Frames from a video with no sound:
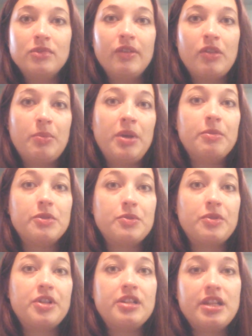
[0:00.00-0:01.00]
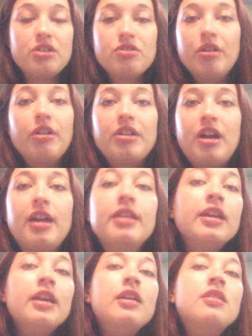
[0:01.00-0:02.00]
if the babies were in danger or not.
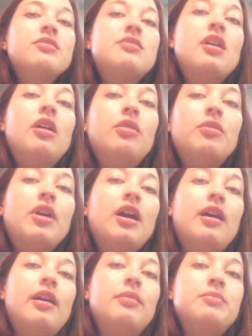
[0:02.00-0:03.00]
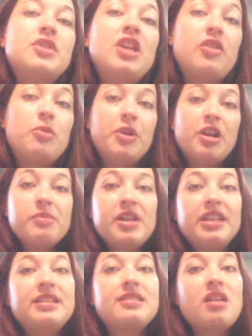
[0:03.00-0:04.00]
So yeah, the
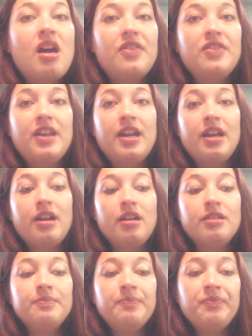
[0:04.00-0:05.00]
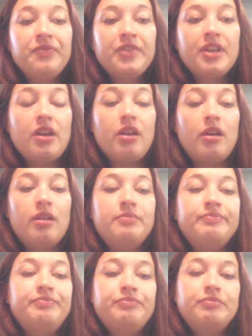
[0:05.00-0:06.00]
paramedics got there.
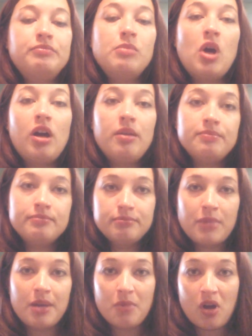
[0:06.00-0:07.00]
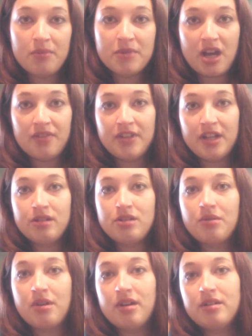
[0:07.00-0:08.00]
My mom got there
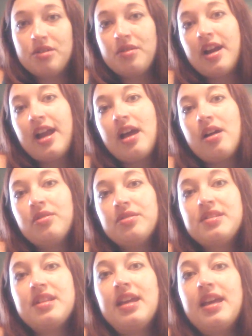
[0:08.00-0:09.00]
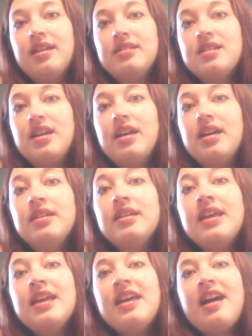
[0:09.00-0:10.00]
to our house, and I
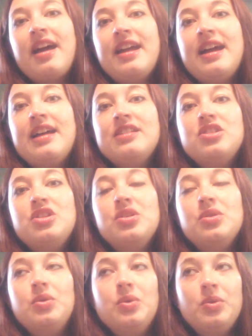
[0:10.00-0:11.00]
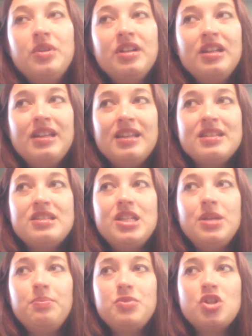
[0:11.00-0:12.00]
had to
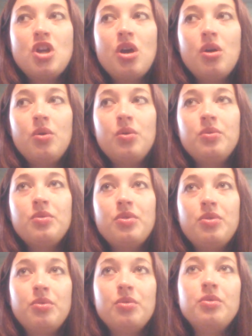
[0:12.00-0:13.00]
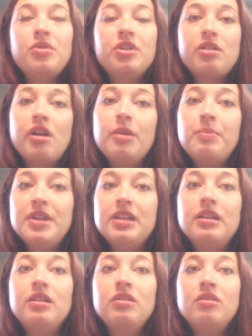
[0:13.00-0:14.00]
tiptoe through the
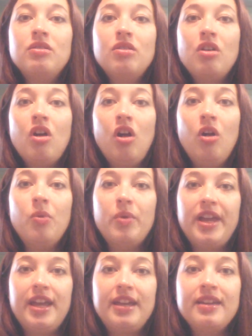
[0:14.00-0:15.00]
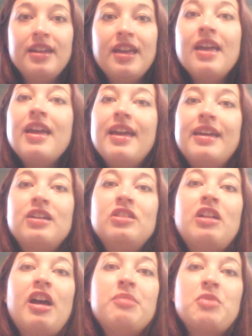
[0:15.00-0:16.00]
carpeted hallway and
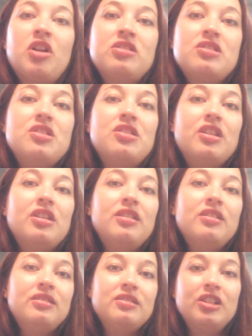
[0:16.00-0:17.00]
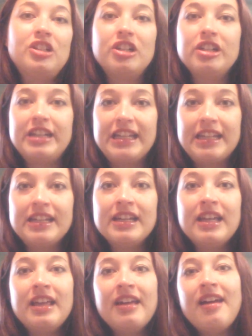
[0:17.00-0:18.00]
climb onto the gurney.
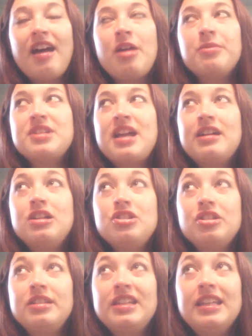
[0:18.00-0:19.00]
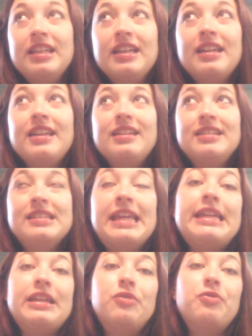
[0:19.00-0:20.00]
I was actually
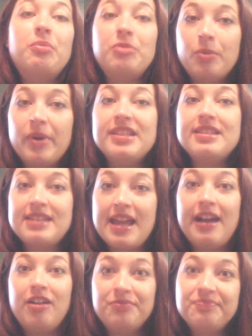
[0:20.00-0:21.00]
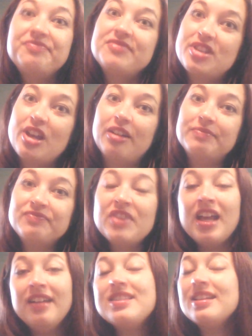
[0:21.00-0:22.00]
naked from the waist down. So
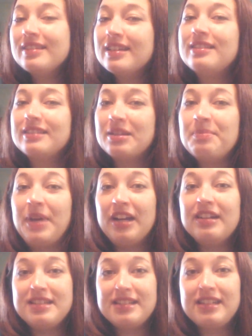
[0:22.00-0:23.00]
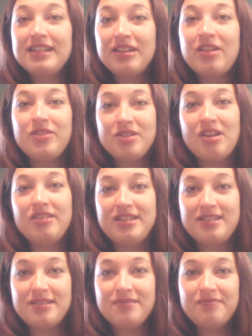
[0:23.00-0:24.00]
it's a little embarrassing, you know, there's all
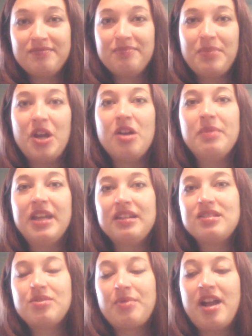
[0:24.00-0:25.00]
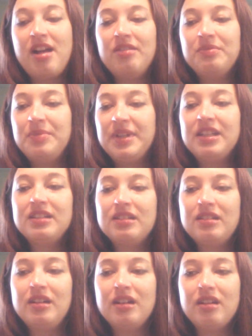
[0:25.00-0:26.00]
these paramedics around, but,
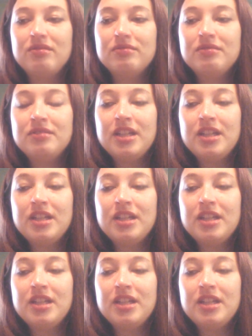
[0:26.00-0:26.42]
you know,